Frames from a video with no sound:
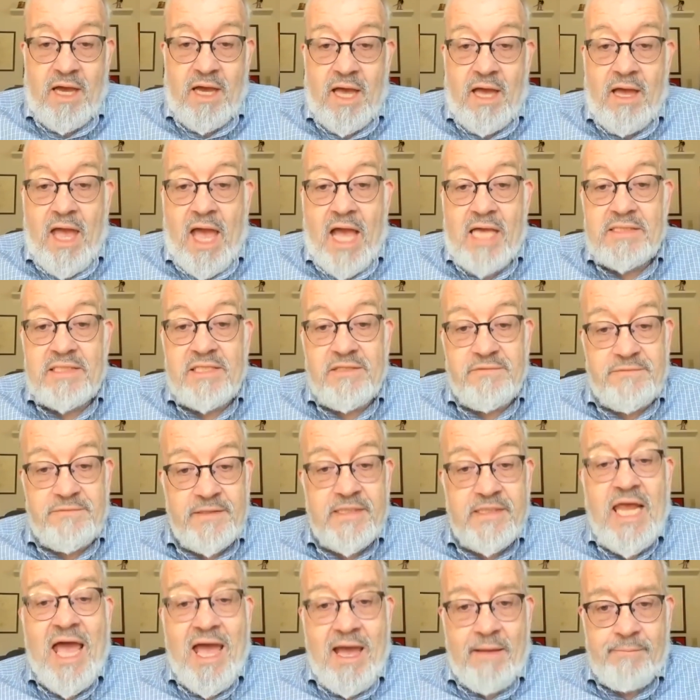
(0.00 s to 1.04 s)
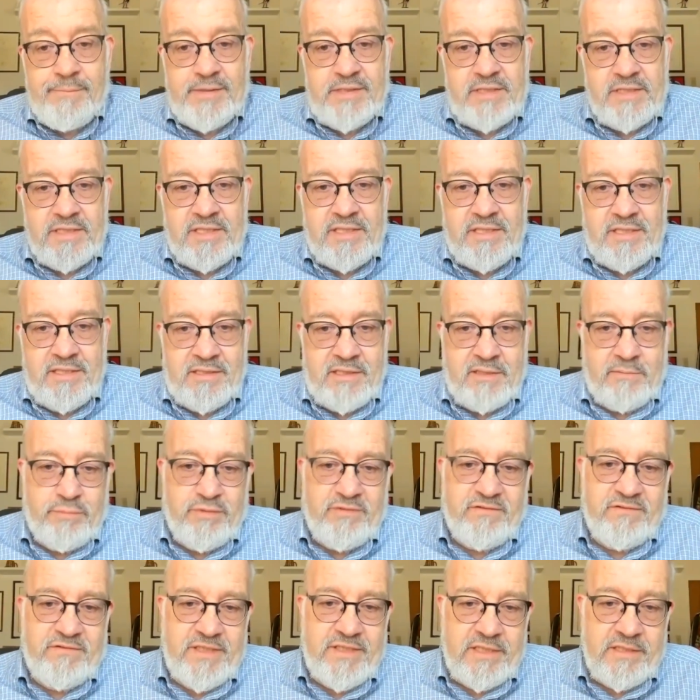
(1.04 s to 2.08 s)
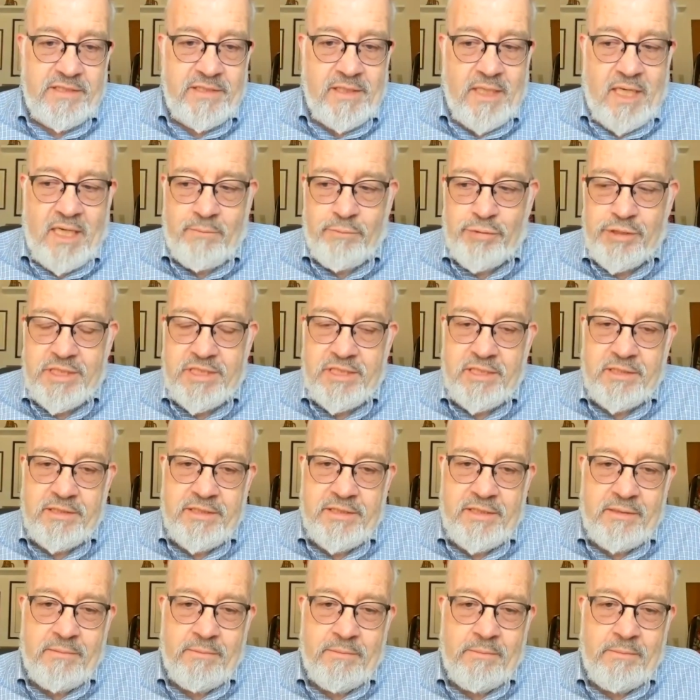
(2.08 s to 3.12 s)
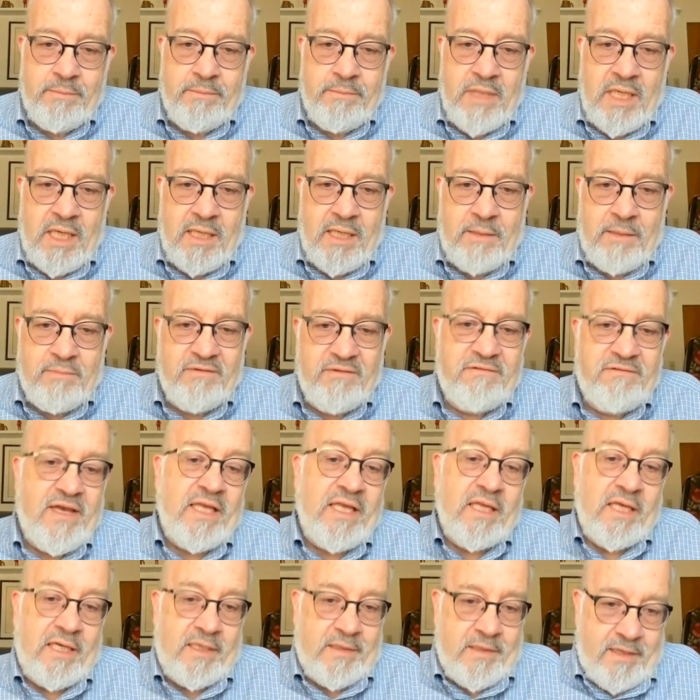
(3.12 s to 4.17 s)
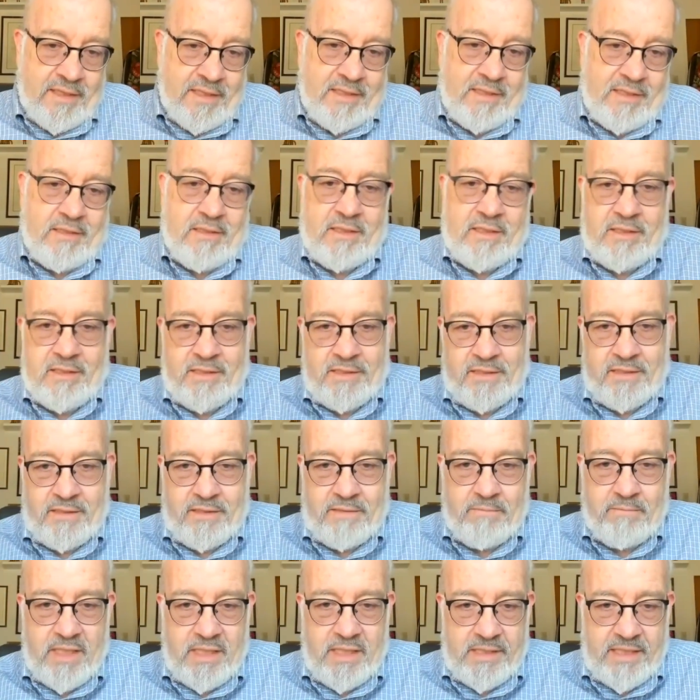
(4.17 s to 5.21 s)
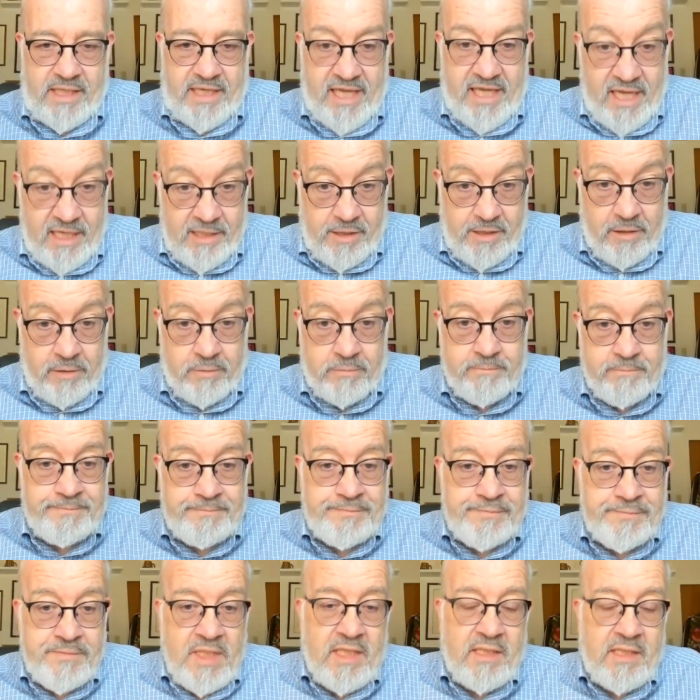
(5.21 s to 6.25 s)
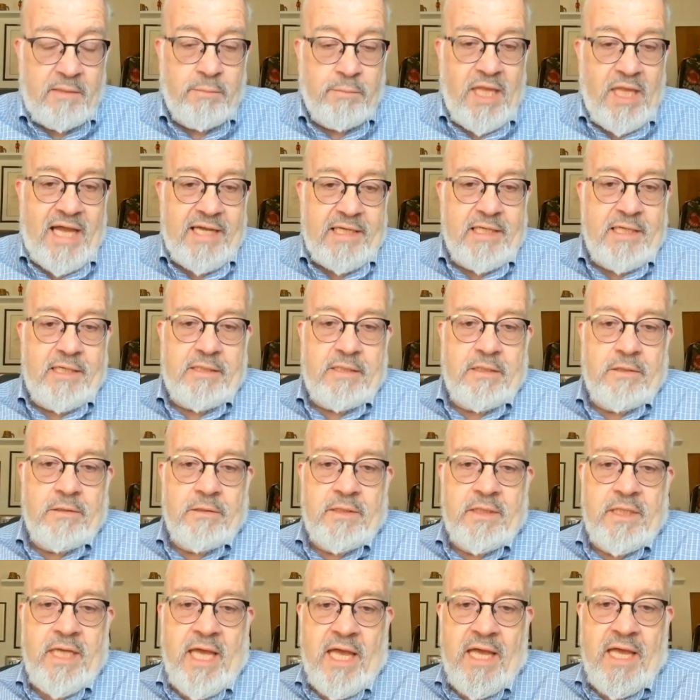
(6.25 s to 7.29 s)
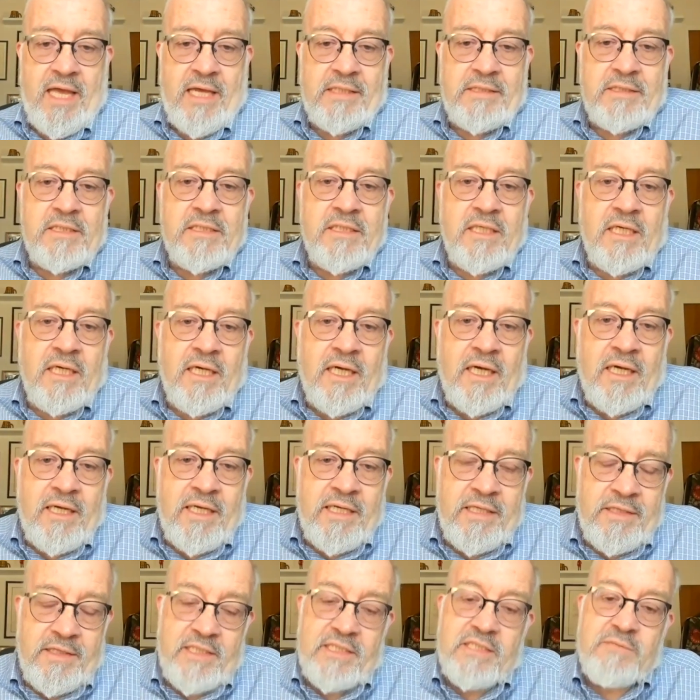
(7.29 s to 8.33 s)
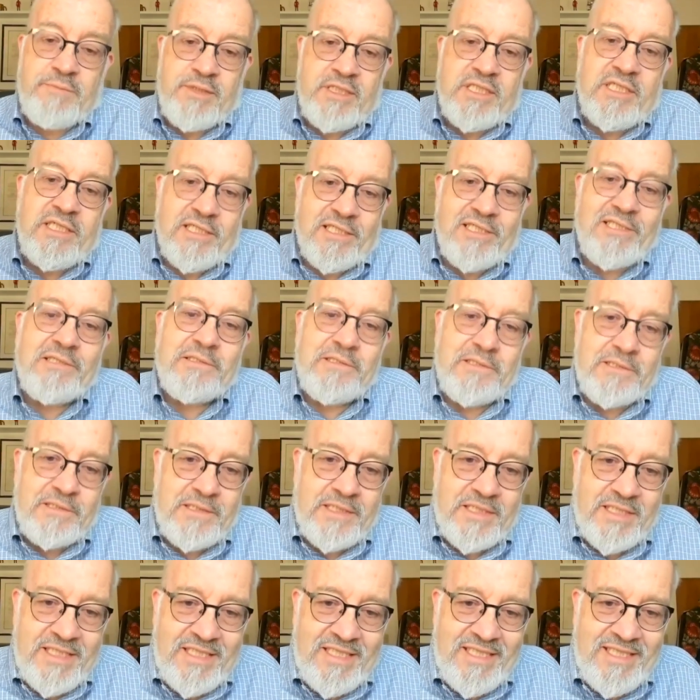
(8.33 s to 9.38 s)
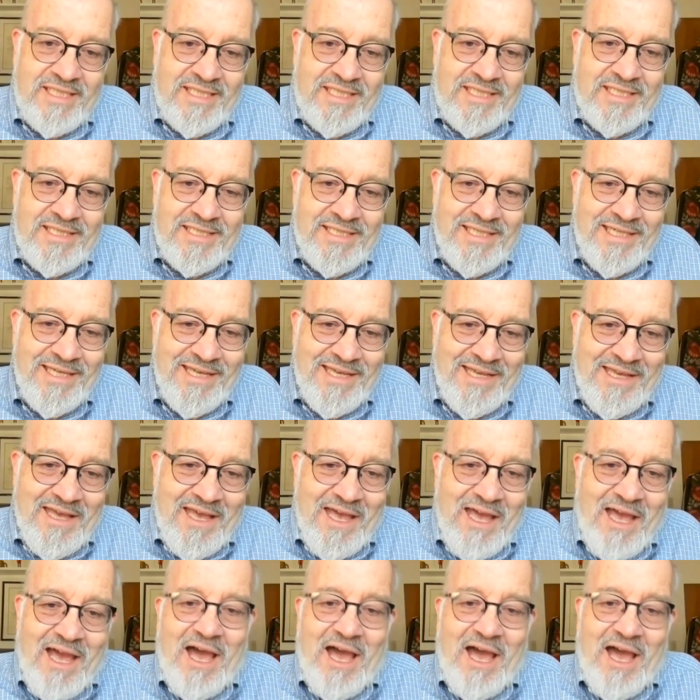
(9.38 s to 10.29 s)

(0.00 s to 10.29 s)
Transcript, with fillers: Uh, as if it happened in a, Brazili- a Brazilian uh, favela, uh, in a in a ghetto, in a black ghetto. And uh, in this particular scene,